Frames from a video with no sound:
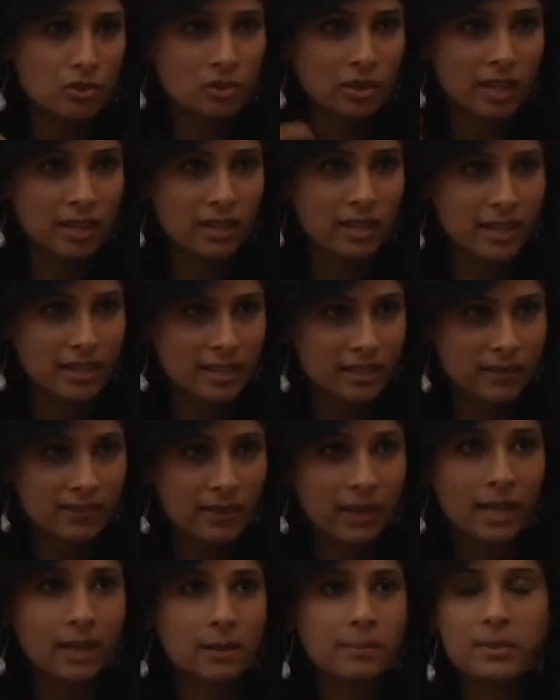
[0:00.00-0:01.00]
as China has
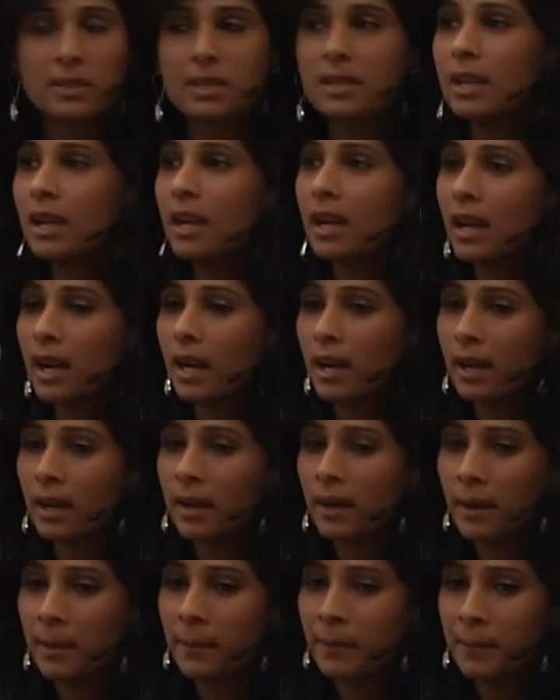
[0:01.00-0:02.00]
developed,
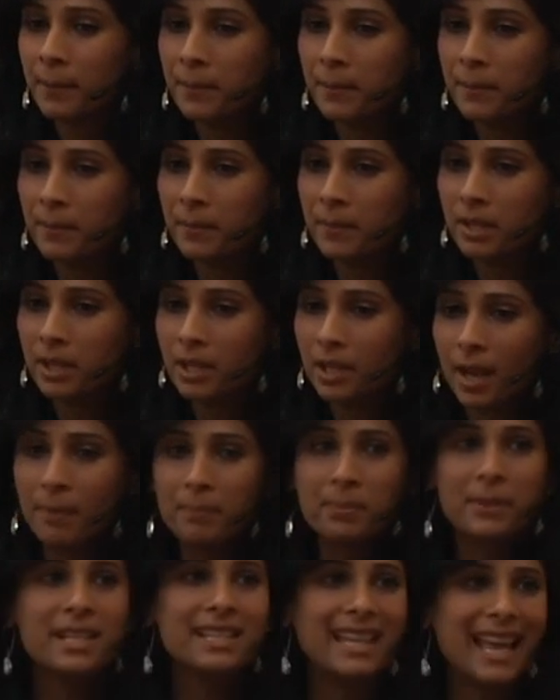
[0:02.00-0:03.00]

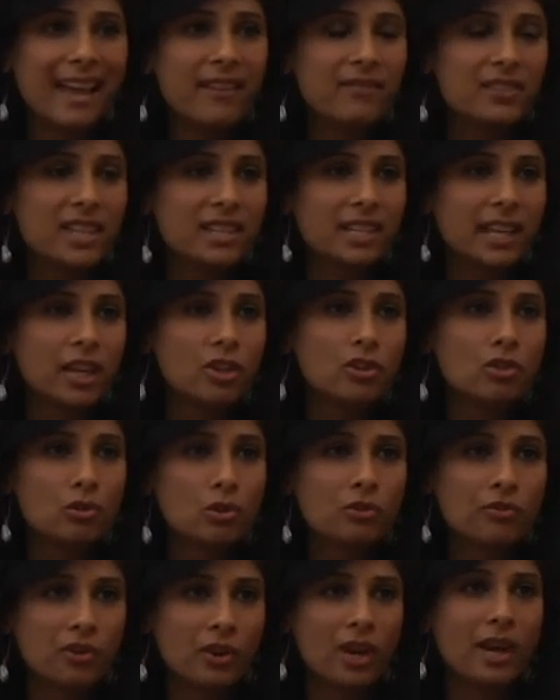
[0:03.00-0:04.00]
companies have decided to
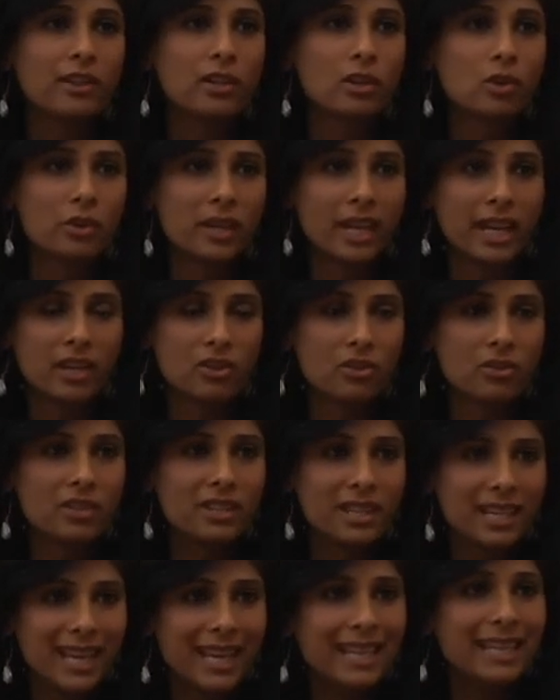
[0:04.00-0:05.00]
look for other
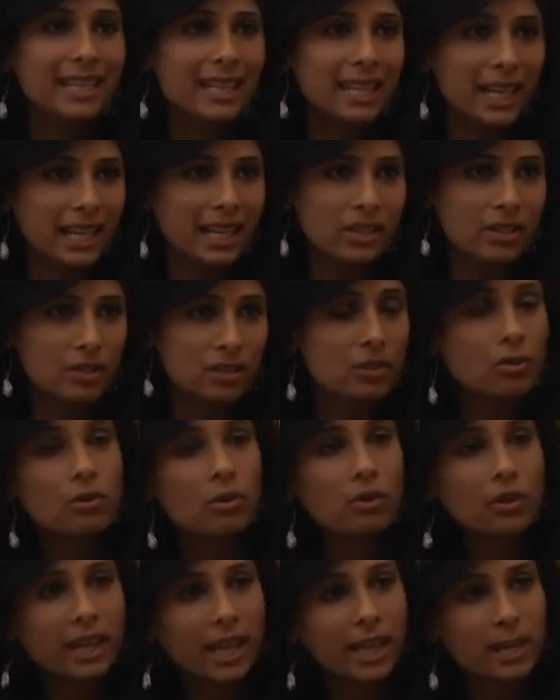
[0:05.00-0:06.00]
locations in any case
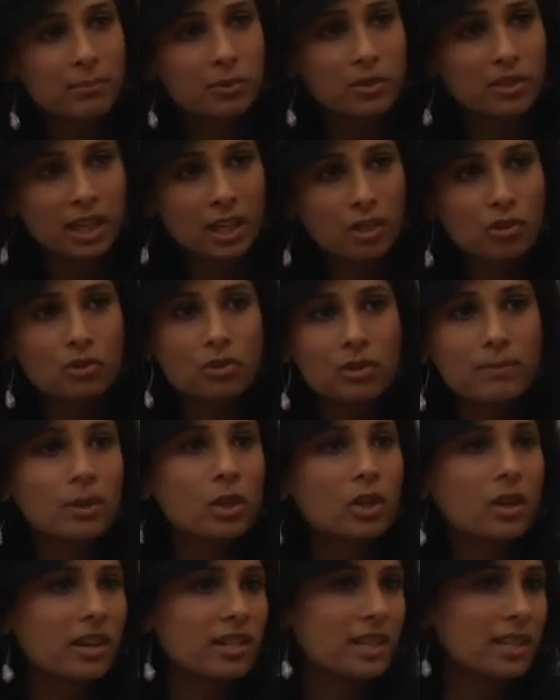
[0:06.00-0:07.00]
to locate production
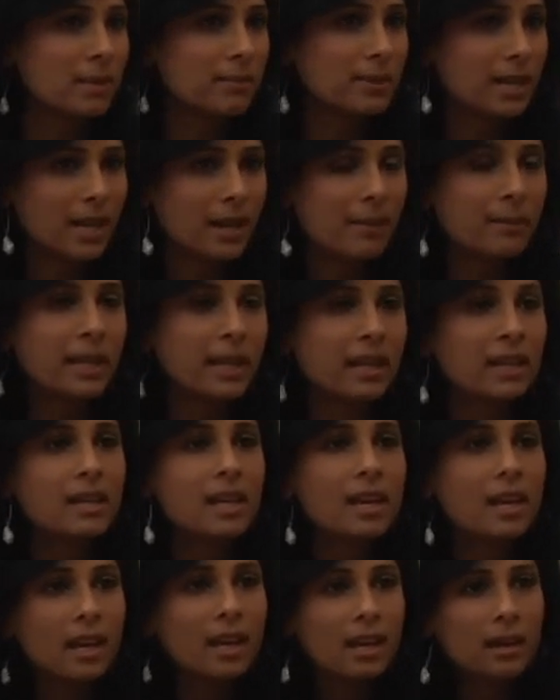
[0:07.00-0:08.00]
because it's becoming
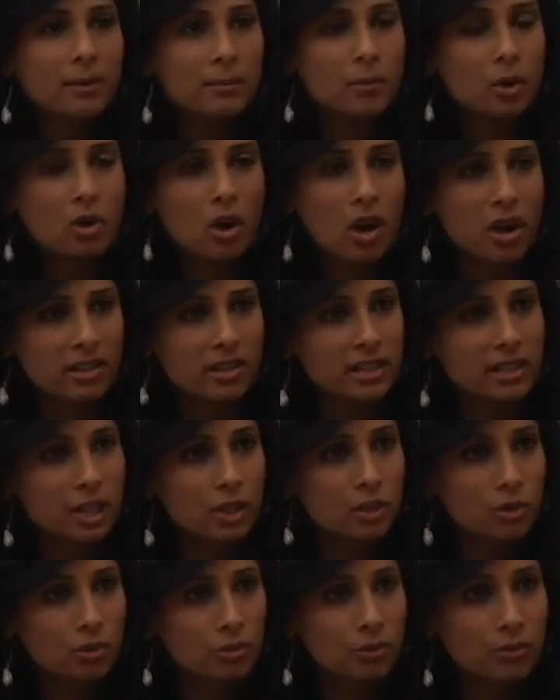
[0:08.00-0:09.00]
more
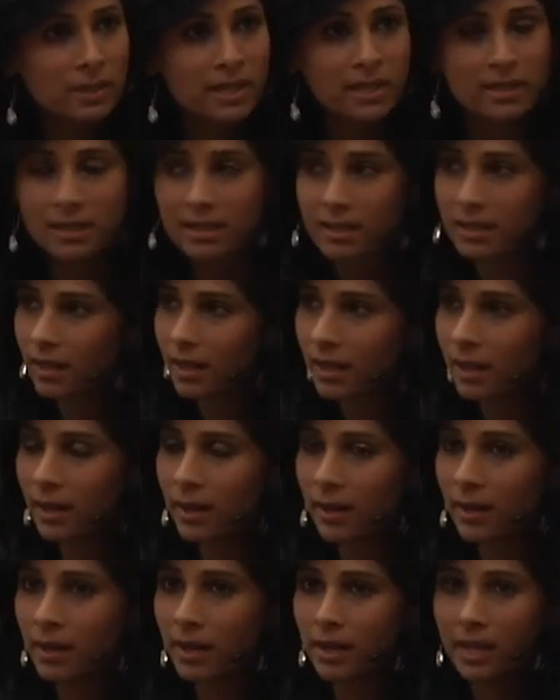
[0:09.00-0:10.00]
costlier to do business
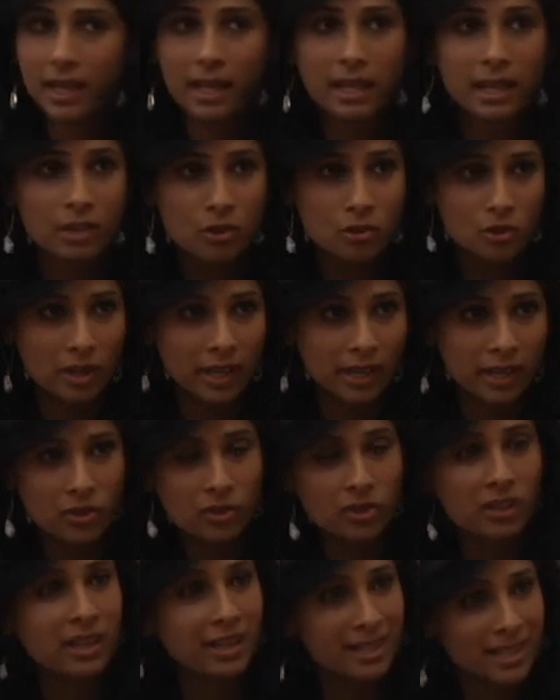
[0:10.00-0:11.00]
in
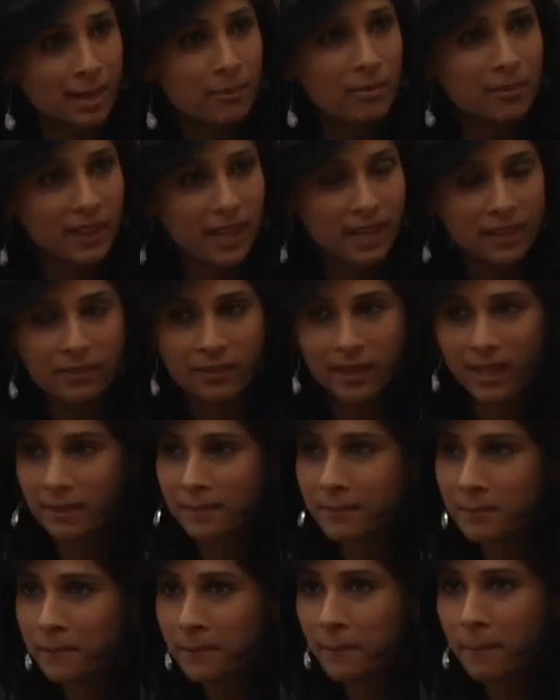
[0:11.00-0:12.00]
China. So there's some of that
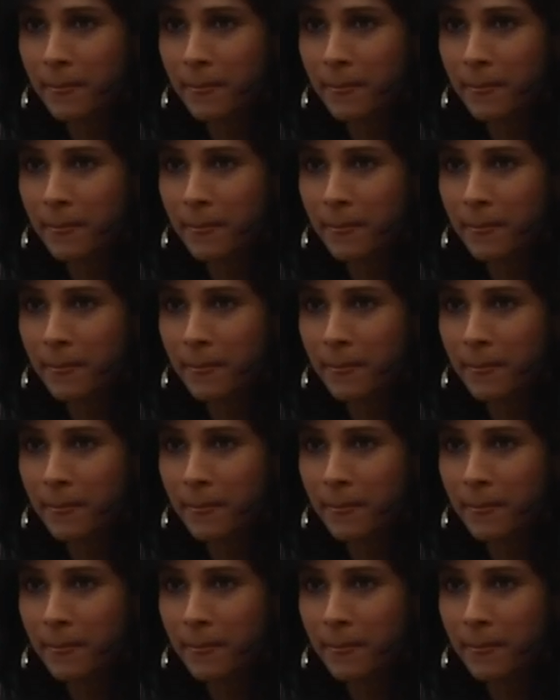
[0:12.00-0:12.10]
effect.